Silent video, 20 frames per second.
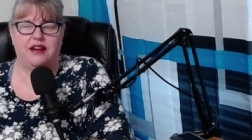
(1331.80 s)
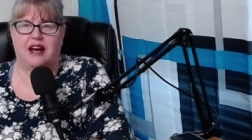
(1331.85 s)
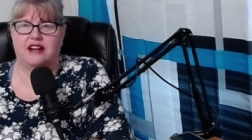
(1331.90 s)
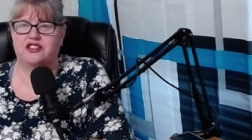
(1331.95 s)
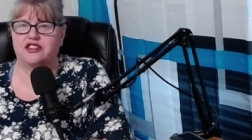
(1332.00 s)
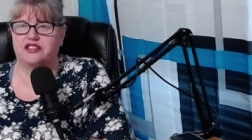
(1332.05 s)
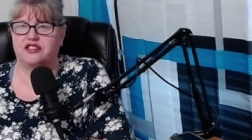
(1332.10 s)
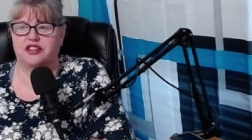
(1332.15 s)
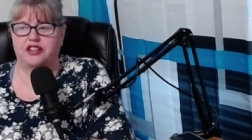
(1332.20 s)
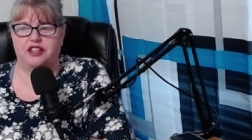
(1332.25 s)

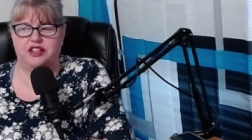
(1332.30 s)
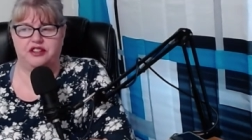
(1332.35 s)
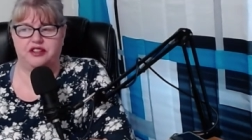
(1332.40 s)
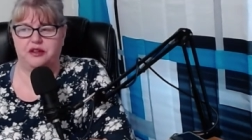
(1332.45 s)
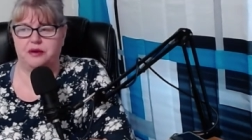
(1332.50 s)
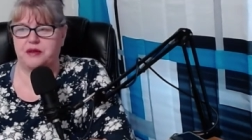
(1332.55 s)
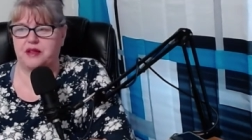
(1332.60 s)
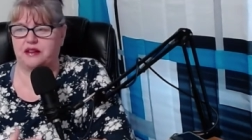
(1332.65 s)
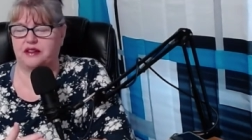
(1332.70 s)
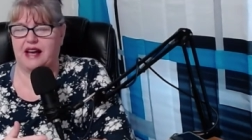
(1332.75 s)
not just going to
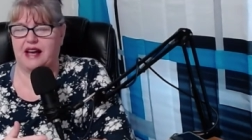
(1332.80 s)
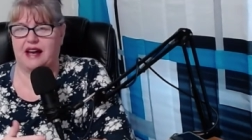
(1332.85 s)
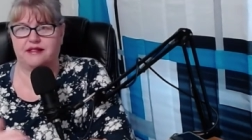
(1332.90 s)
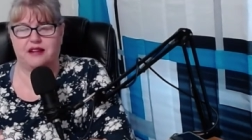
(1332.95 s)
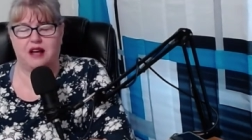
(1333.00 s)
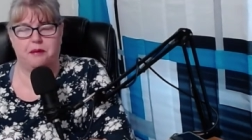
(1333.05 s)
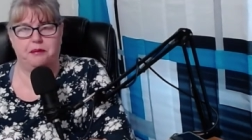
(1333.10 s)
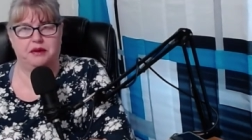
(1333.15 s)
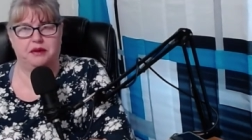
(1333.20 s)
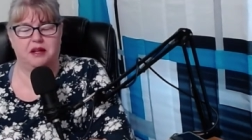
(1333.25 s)
do the
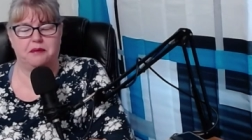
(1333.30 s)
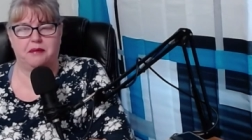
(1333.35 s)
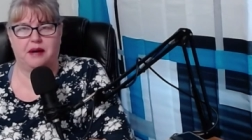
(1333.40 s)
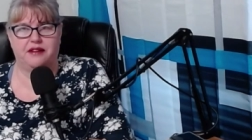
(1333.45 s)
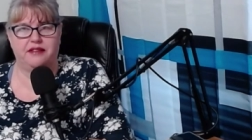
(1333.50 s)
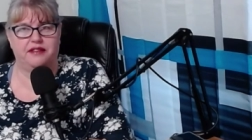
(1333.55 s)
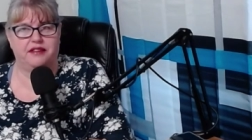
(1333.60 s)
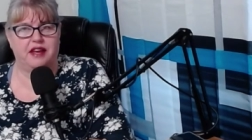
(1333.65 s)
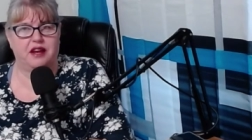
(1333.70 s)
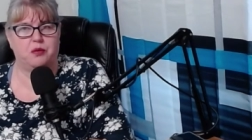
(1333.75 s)
last couple of
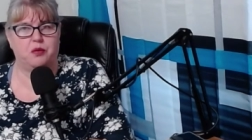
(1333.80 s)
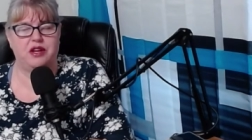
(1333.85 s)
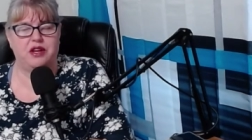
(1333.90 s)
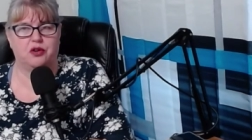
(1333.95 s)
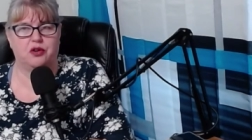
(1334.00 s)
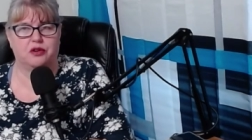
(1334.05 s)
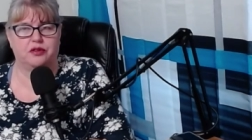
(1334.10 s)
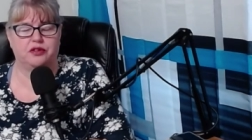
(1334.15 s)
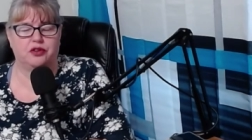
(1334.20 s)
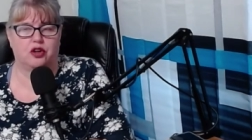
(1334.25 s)
months like
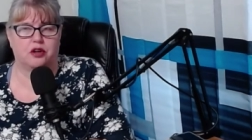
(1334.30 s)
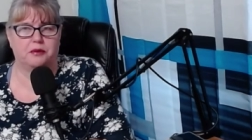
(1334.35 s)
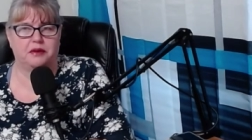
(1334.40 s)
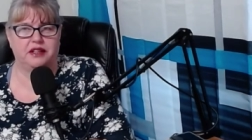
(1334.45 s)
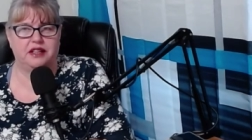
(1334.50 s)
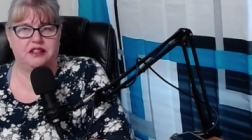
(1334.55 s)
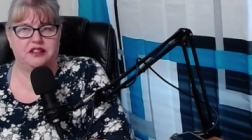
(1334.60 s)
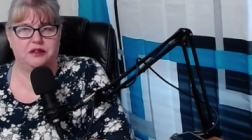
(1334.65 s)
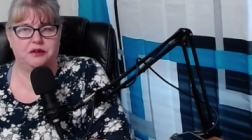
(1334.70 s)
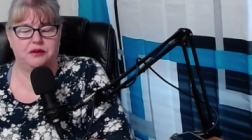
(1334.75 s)
we
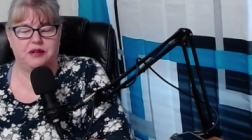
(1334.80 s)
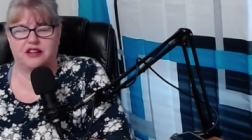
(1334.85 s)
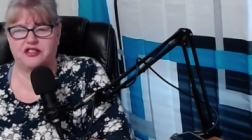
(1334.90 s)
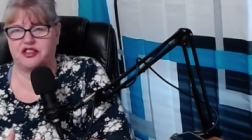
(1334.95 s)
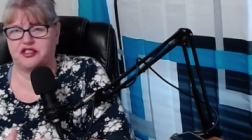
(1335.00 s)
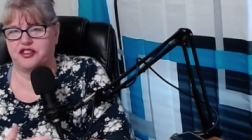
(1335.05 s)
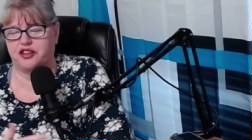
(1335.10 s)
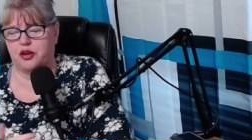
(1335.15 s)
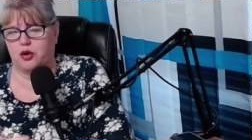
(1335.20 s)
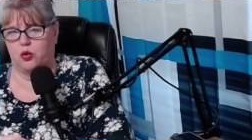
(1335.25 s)
normally do,
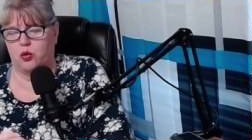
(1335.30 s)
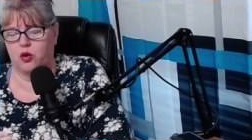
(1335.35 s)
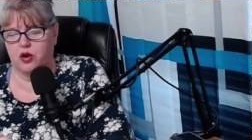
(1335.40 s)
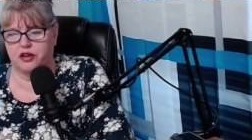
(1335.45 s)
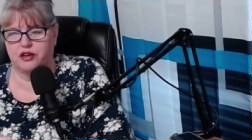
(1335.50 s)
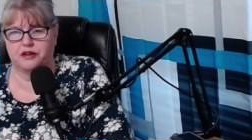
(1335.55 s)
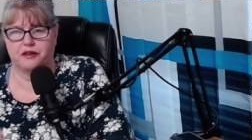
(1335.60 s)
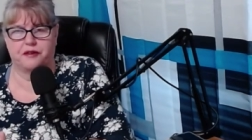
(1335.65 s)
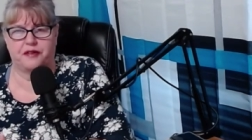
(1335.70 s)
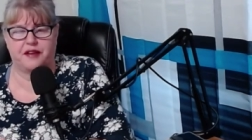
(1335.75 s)
not just the
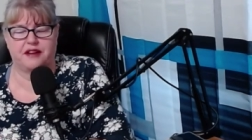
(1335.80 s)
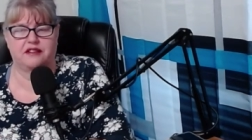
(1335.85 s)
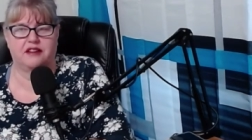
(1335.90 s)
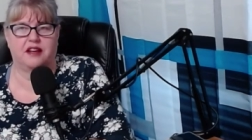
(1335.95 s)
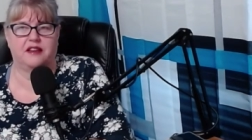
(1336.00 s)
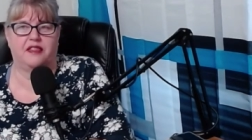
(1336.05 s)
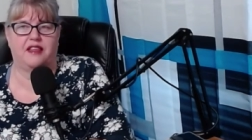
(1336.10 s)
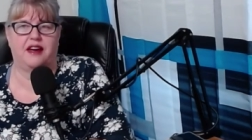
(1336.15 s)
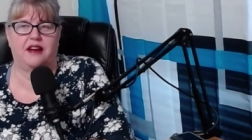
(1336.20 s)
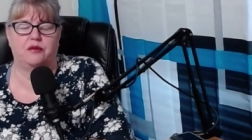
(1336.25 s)
quarter or
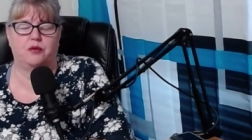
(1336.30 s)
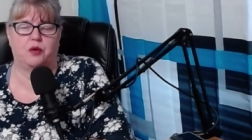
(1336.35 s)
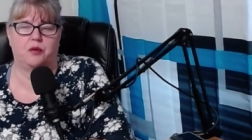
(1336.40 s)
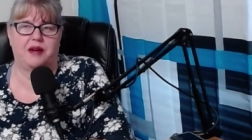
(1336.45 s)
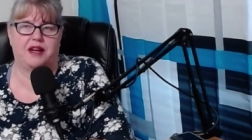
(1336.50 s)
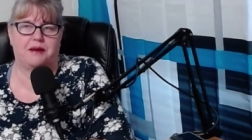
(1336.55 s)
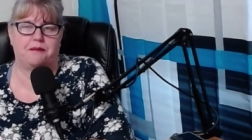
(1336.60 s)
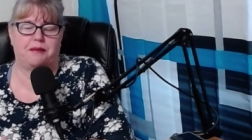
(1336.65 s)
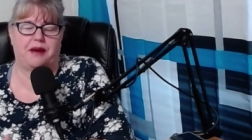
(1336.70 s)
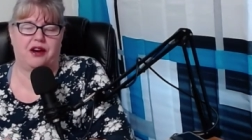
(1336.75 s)
things like that
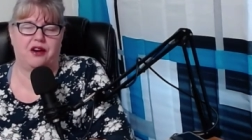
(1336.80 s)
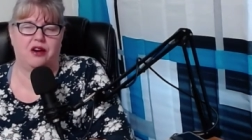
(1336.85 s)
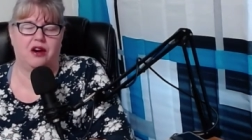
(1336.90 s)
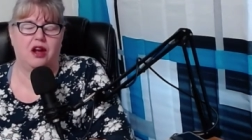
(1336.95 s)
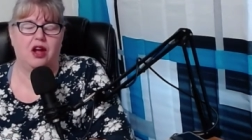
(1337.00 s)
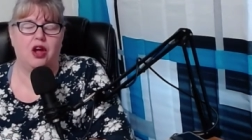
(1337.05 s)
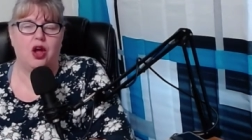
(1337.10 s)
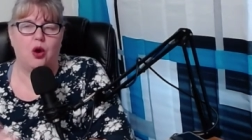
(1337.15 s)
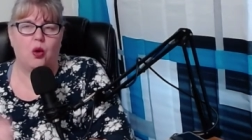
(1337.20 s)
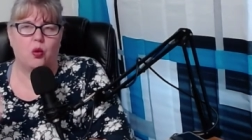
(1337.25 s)
where we
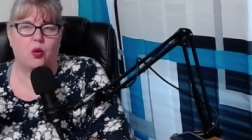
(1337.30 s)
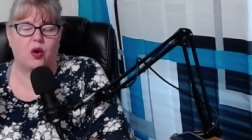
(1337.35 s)
compare.